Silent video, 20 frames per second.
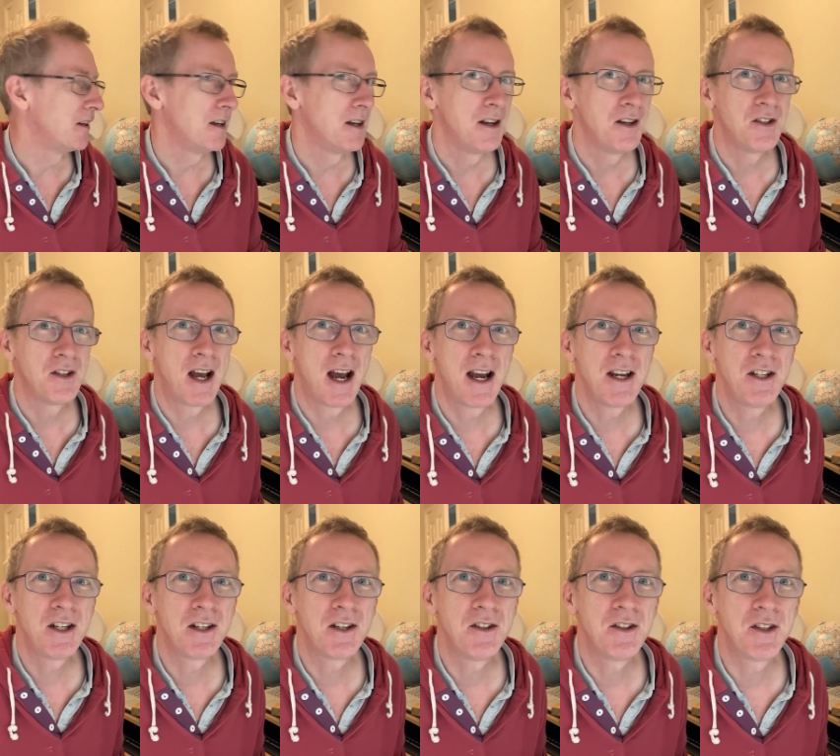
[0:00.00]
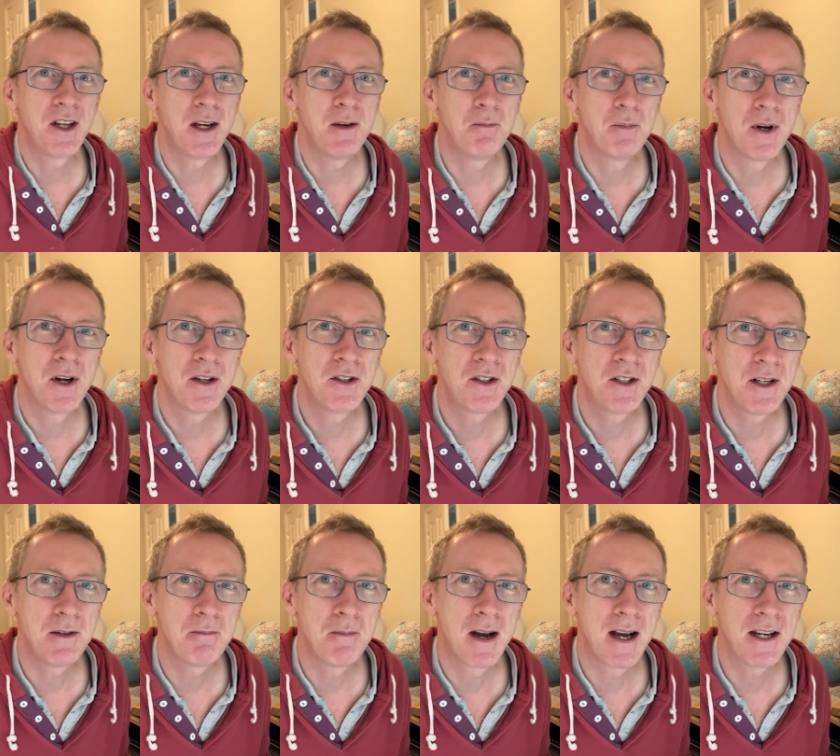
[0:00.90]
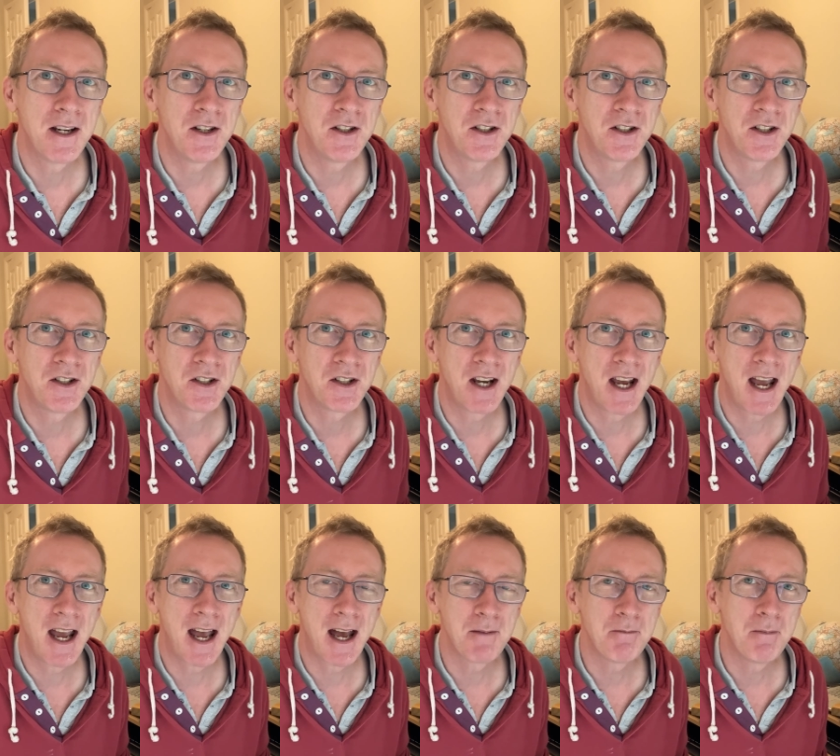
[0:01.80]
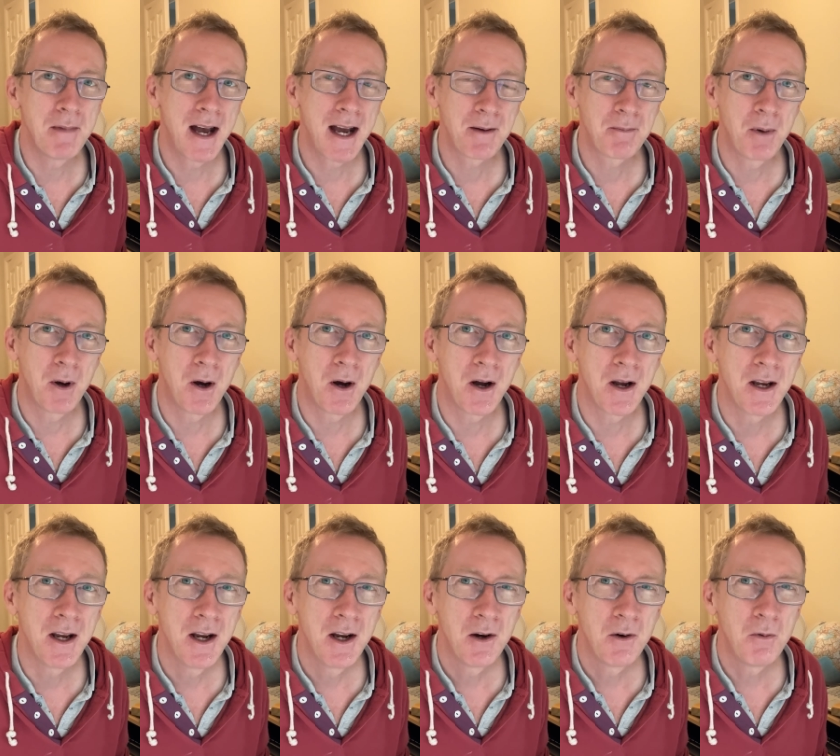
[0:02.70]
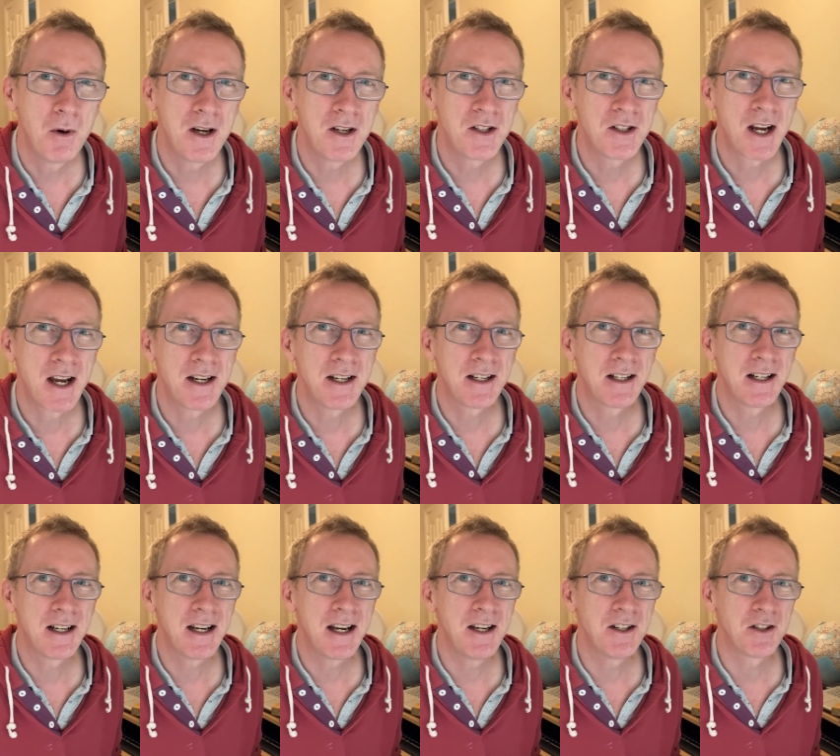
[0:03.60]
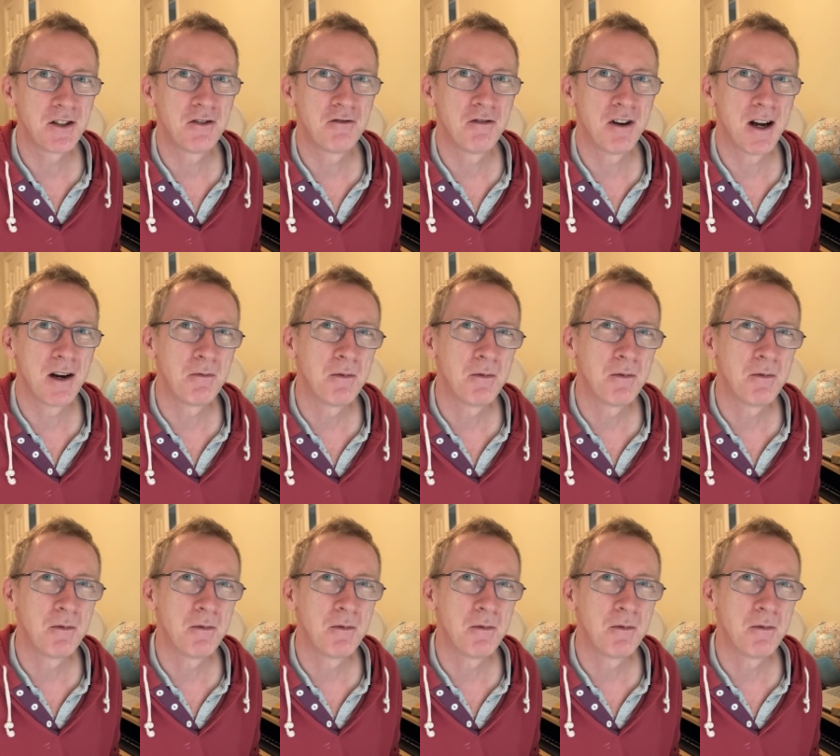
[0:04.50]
So as you can see, Buzz did manage to scare a magpie, which technically is a crow.